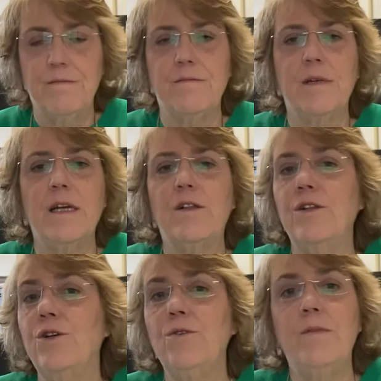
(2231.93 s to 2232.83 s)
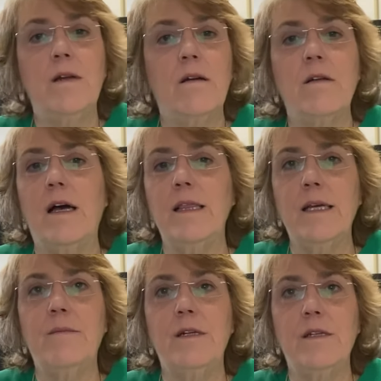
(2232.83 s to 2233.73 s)
include, but are not
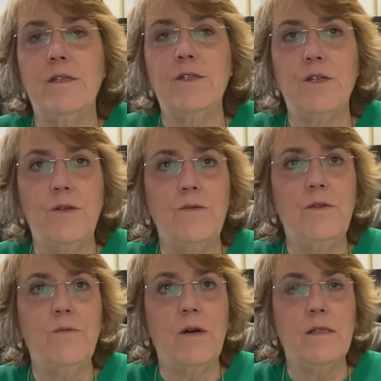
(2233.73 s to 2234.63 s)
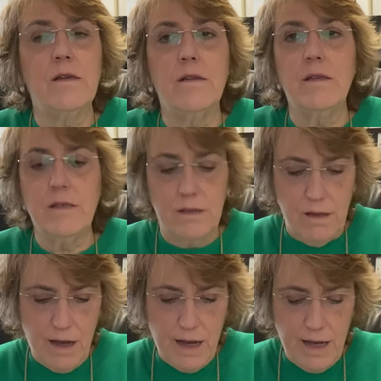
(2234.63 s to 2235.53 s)
limited to, the ones on the
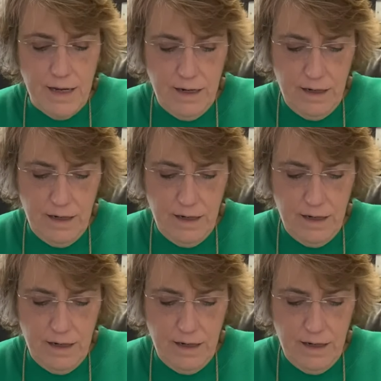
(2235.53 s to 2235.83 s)
slide.